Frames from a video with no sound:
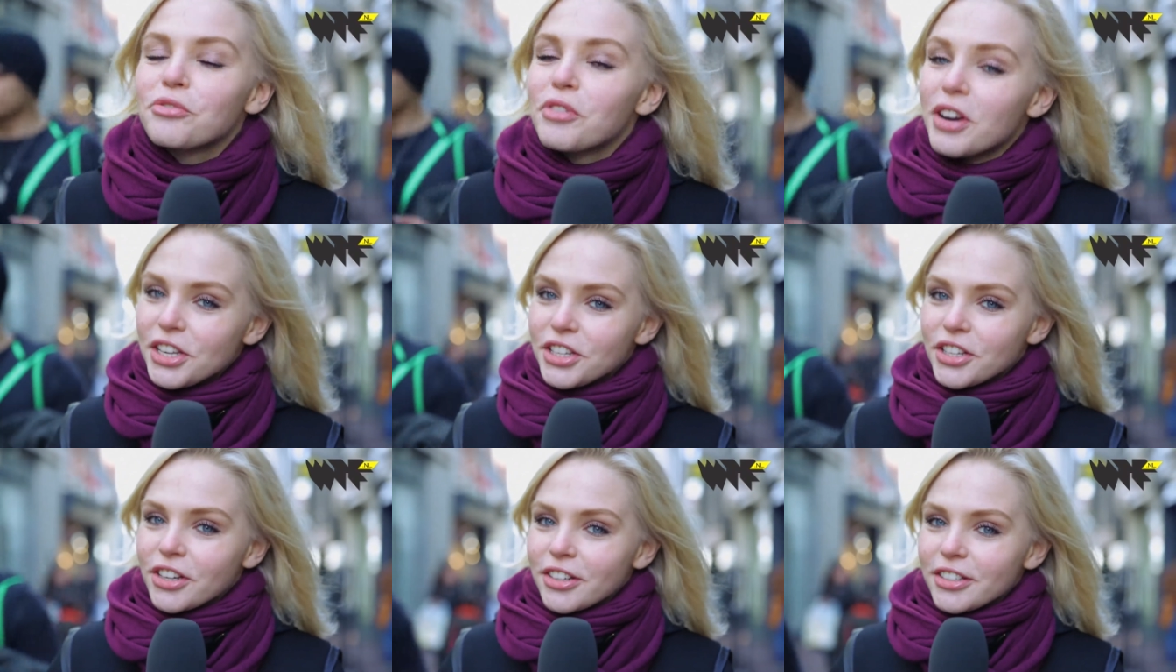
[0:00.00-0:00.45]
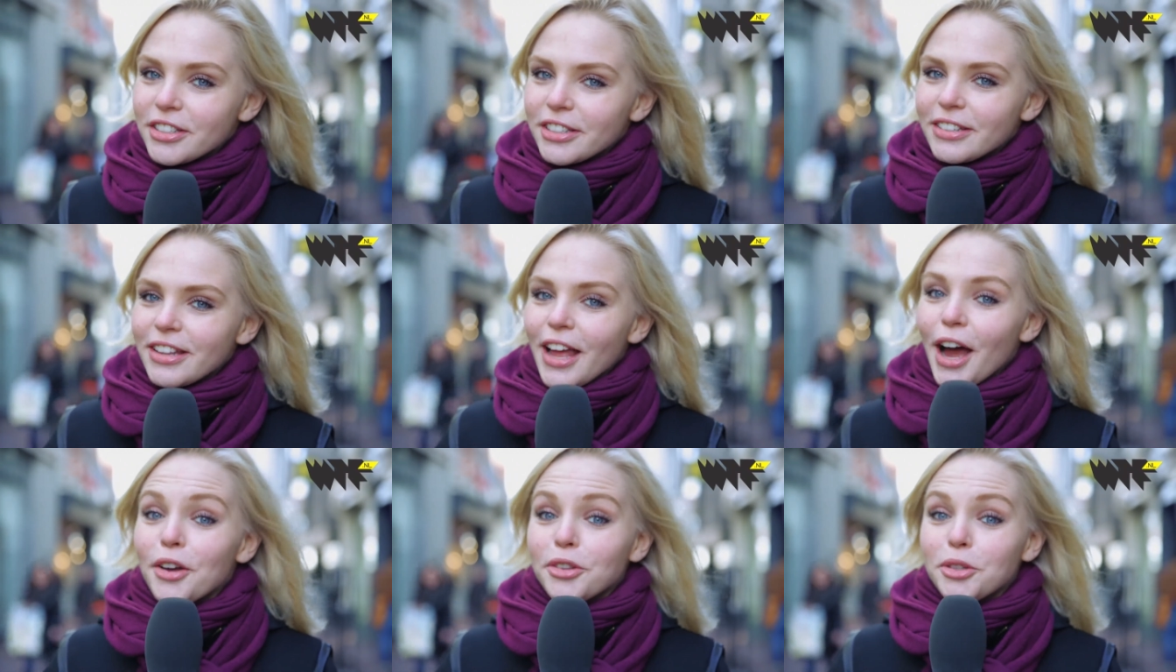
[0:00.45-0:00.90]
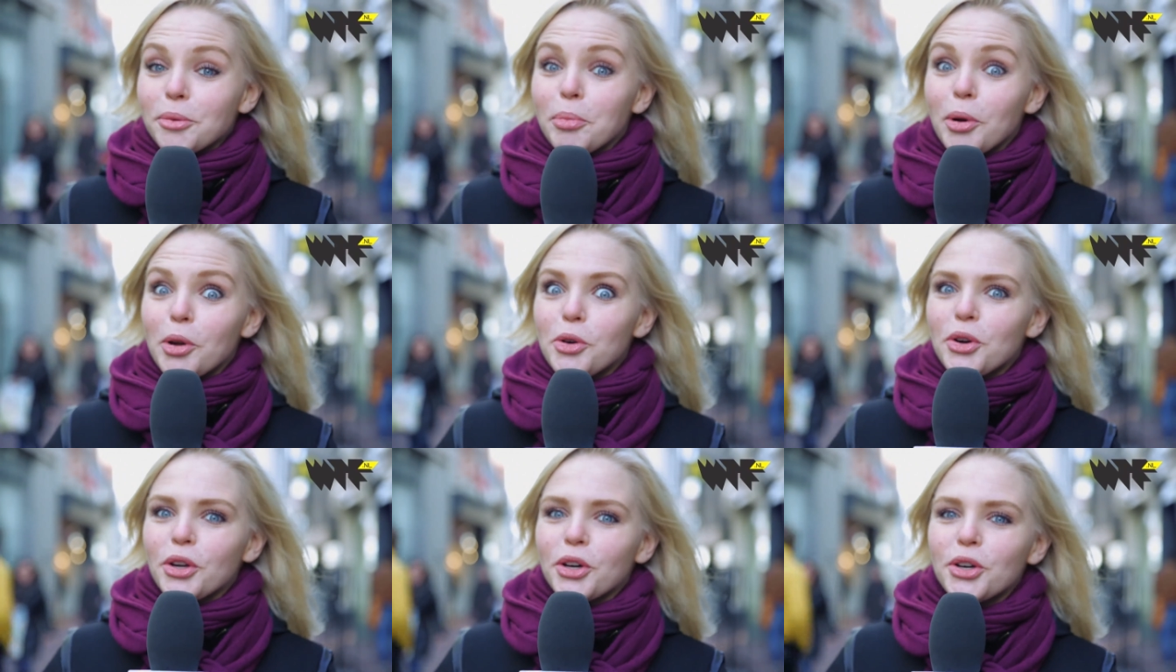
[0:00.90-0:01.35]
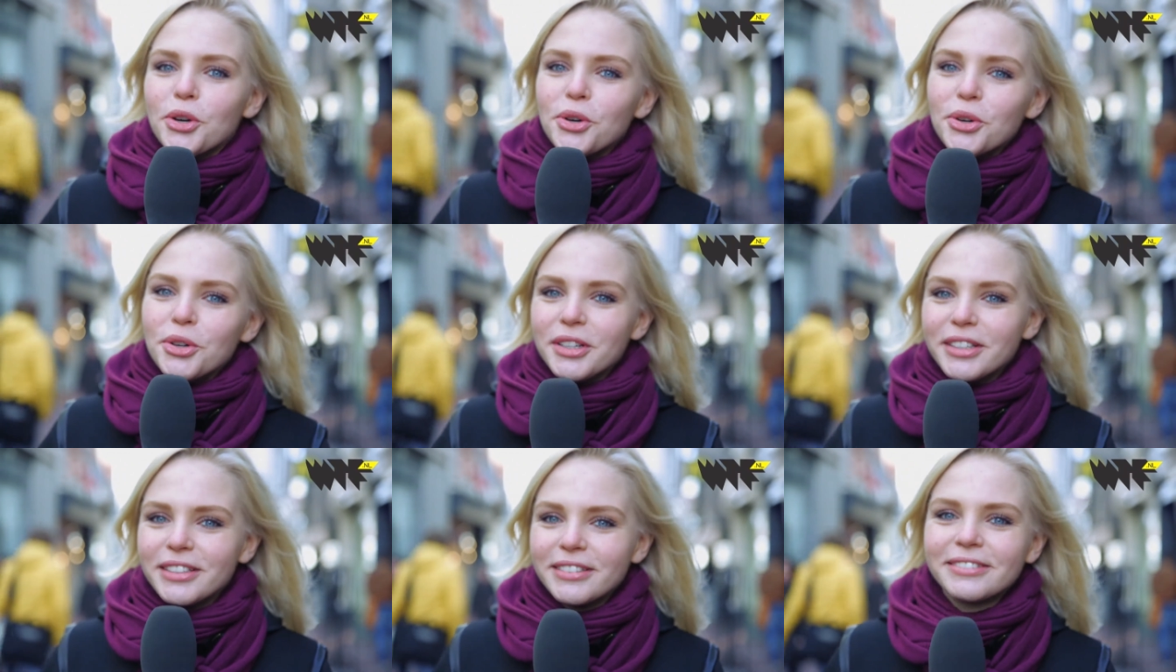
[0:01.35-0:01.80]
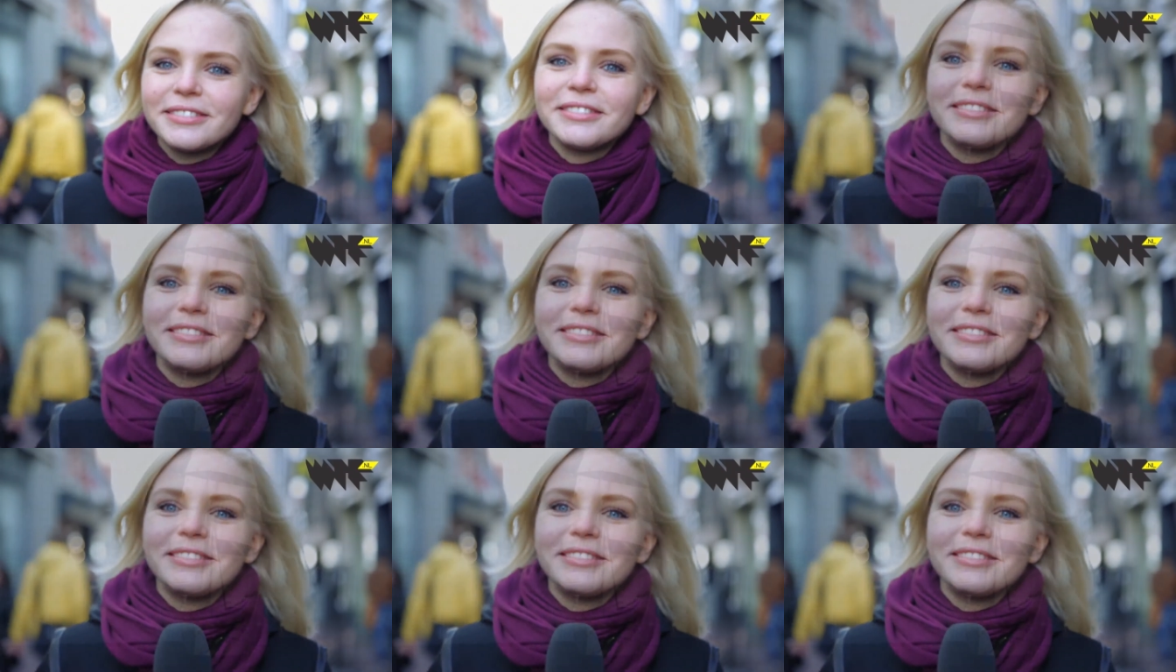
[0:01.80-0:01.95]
Richard uit de Blue Lagoon.